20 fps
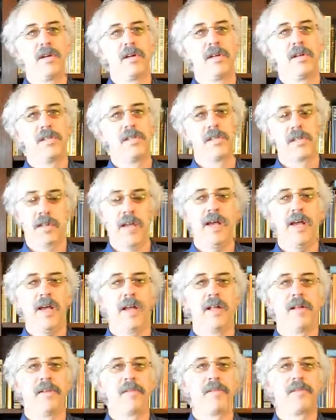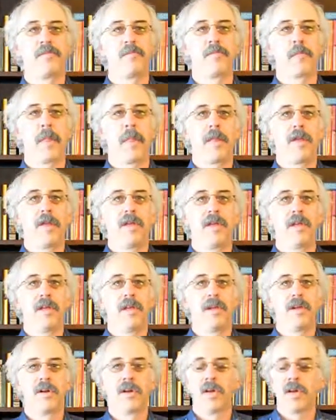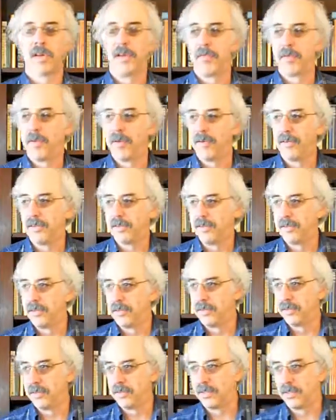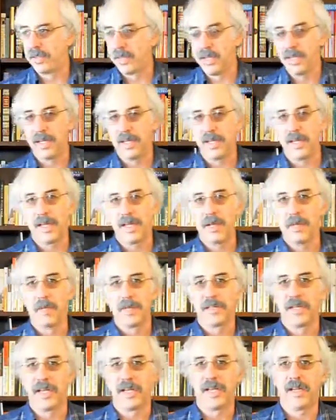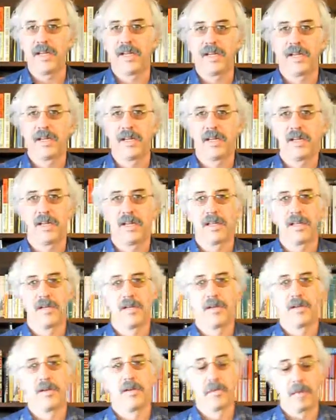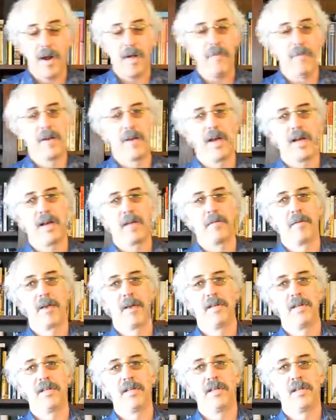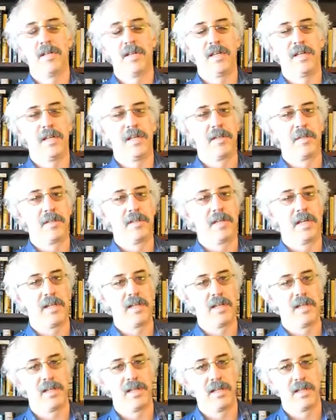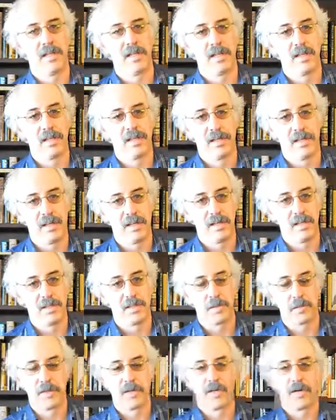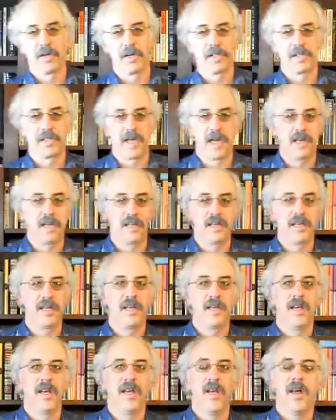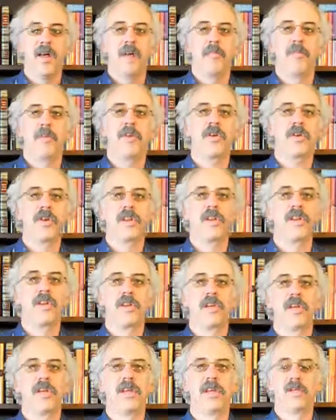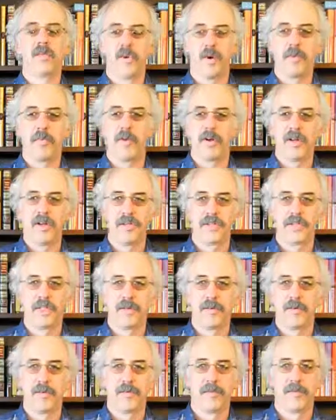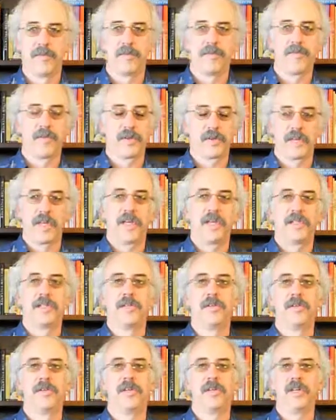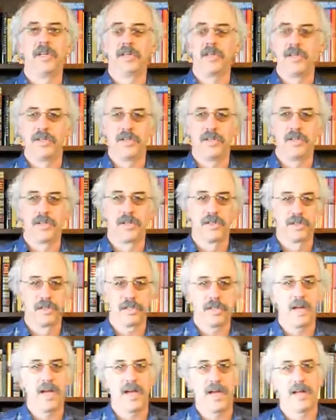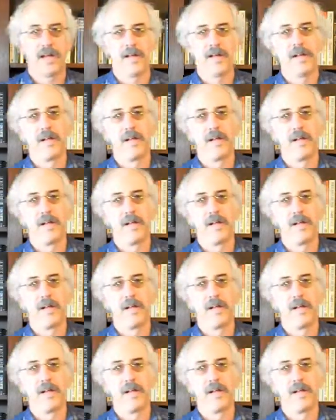style. You're not going to be able to imitate. You're probably not going to be able to imitate the speaker exactly, but you can incorporate some of what they do into your style,